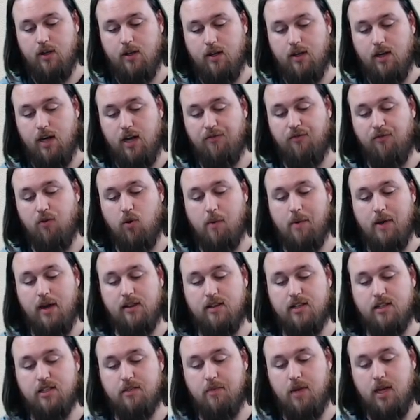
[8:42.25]
Kai Forbath
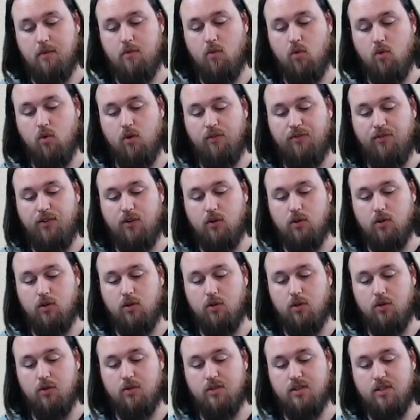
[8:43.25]
has made more field
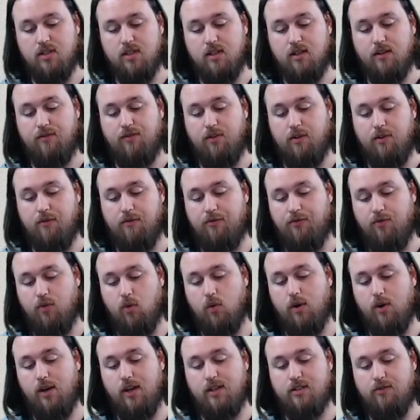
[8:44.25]
goals from
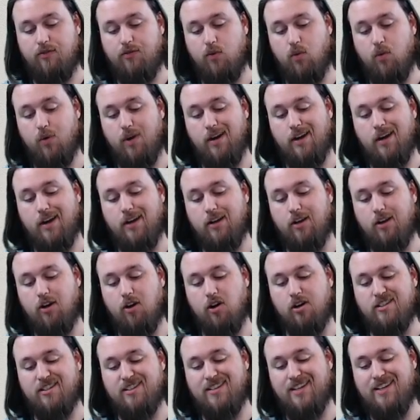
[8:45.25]
40 to 49
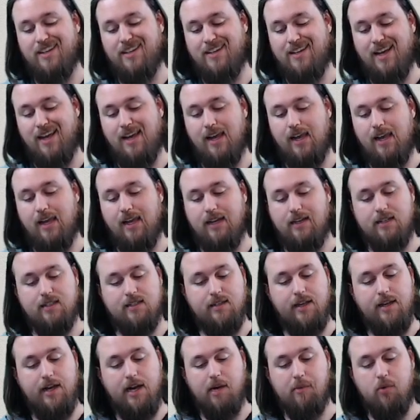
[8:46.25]
yards today in his
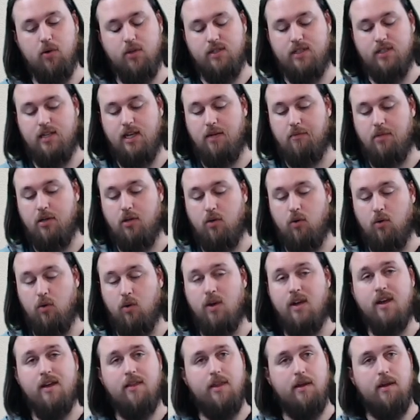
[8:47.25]
Cowboys debut
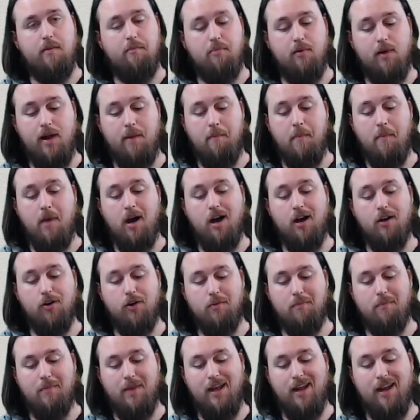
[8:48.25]
than Brett Maher
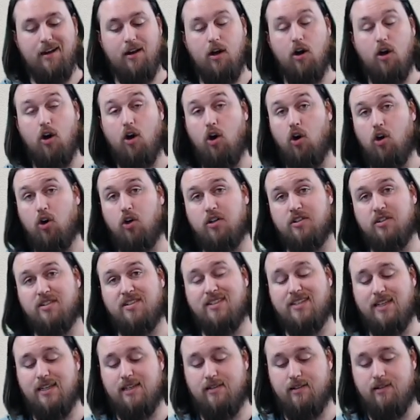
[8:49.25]
made all
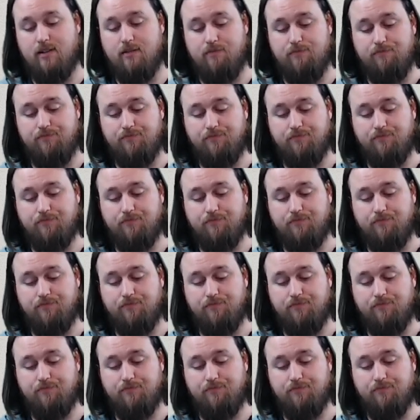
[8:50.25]
season.